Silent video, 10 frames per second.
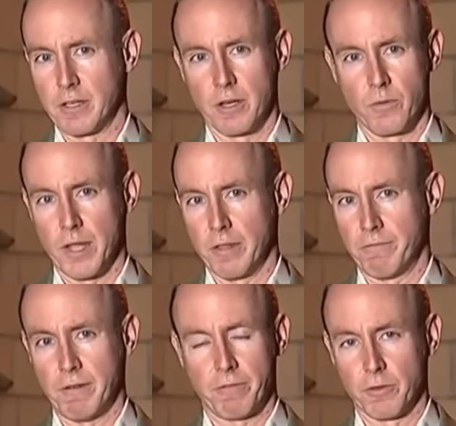You know, we're the
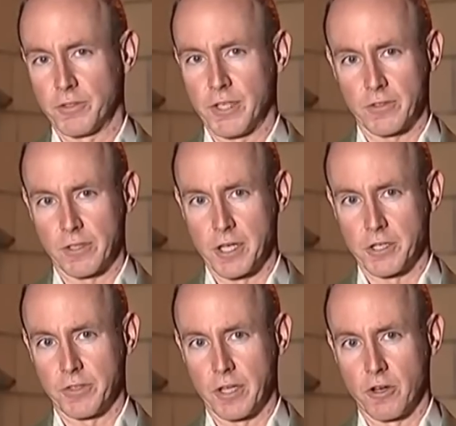5th or 6th
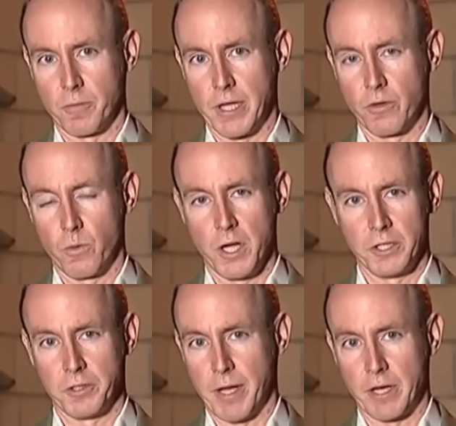largest economy in the
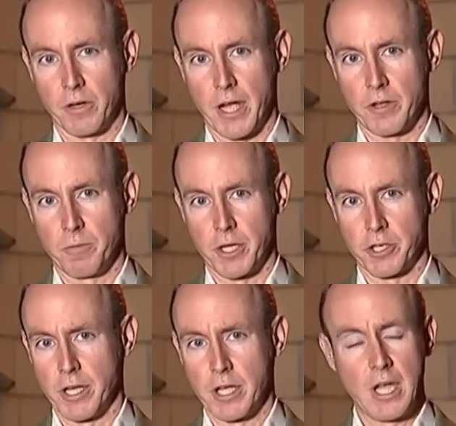world, depending on how you
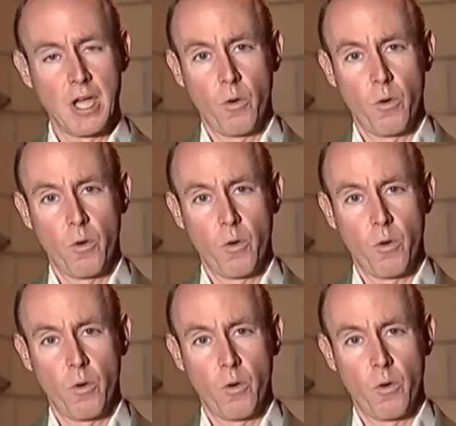measure it.